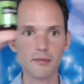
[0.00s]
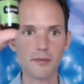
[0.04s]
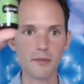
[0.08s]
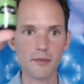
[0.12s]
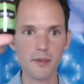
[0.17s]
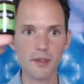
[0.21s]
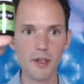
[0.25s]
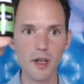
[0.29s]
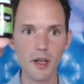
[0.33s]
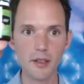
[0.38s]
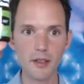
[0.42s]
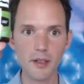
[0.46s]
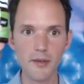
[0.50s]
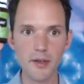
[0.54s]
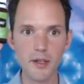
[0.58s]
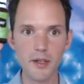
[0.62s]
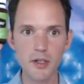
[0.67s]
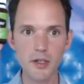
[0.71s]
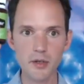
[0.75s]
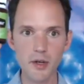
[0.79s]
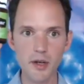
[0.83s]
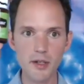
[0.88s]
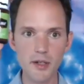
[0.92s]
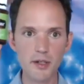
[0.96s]
Young Living
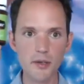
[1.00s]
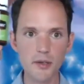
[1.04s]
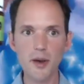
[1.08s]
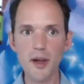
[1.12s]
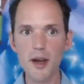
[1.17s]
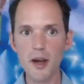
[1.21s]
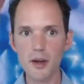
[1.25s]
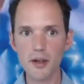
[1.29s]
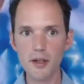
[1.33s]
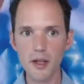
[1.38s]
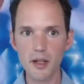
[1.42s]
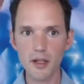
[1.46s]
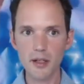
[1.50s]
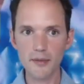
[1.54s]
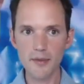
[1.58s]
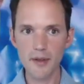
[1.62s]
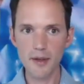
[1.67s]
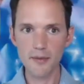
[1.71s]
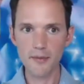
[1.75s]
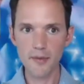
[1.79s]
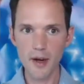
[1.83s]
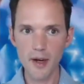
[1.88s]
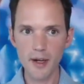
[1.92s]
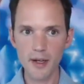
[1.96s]
Stress Away or Young Living
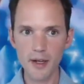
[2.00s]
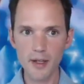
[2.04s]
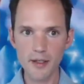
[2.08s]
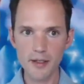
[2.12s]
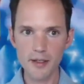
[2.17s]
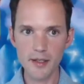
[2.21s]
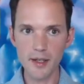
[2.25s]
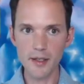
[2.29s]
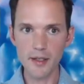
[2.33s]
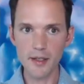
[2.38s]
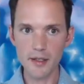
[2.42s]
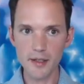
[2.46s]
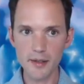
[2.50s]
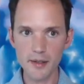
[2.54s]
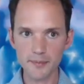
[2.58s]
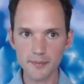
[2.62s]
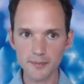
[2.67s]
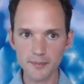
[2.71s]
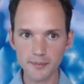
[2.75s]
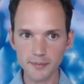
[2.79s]
Frankincense.